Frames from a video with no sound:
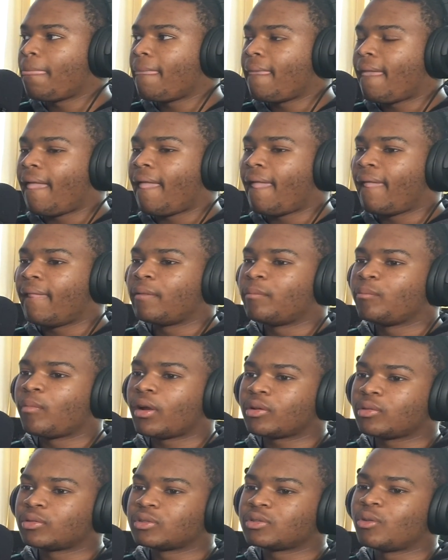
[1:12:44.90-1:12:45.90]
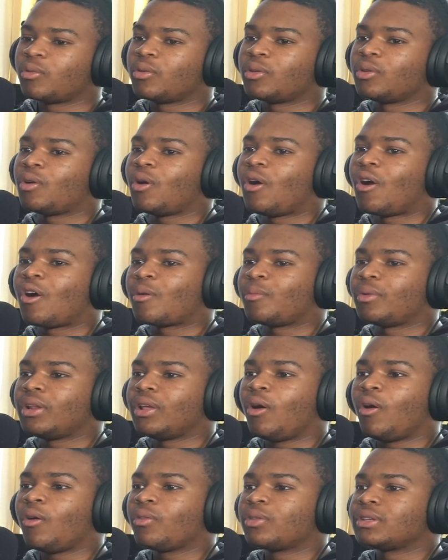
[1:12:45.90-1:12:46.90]
And microtonal
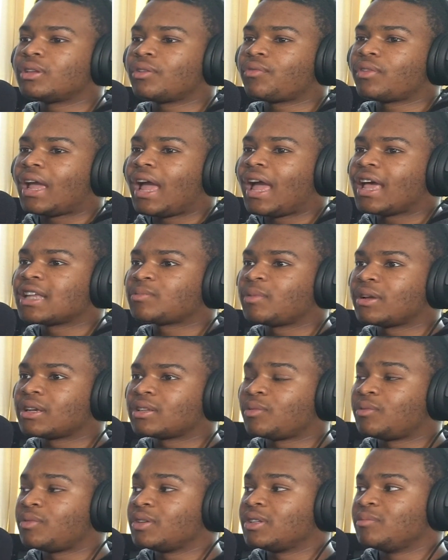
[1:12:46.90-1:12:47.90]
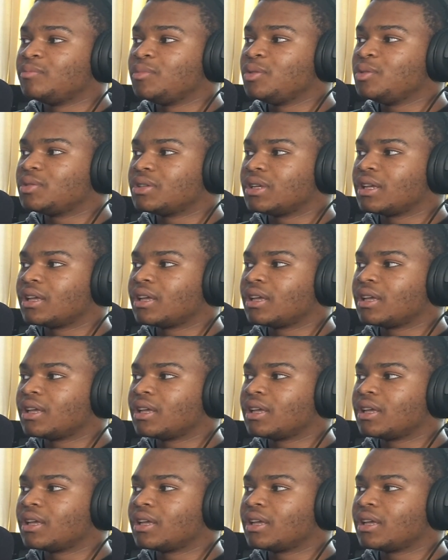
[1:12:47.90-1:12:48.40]
harmony, all the different aspects of his music